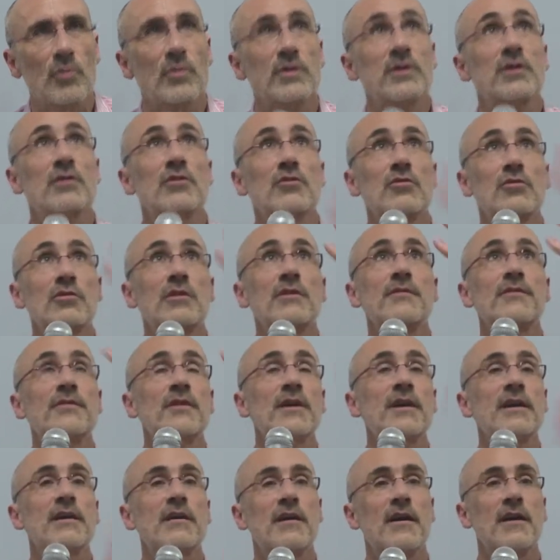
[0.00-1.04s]
It would
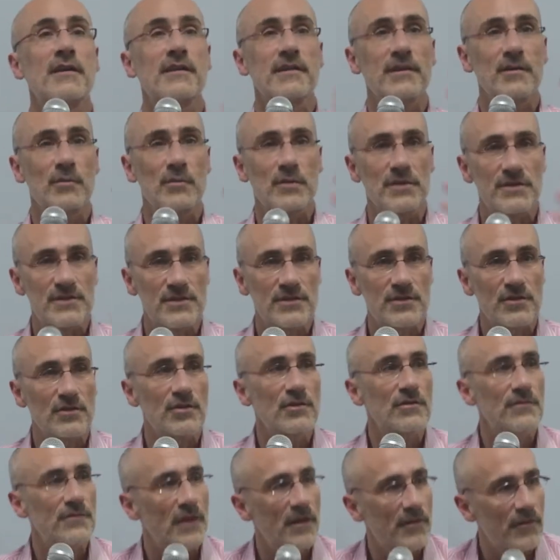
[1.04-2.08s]
glorify God, and it would
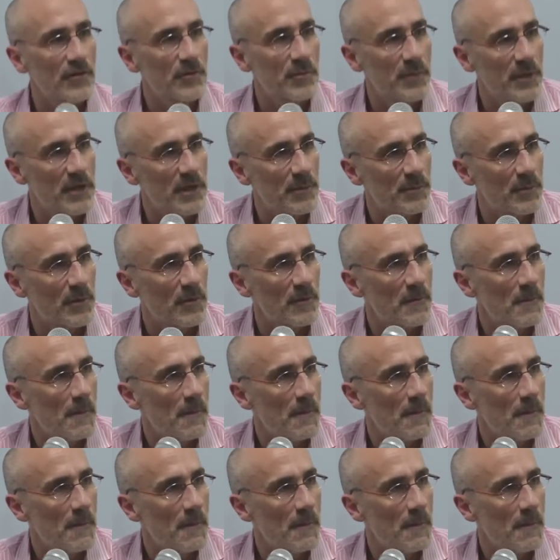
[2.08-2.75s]
serve other people.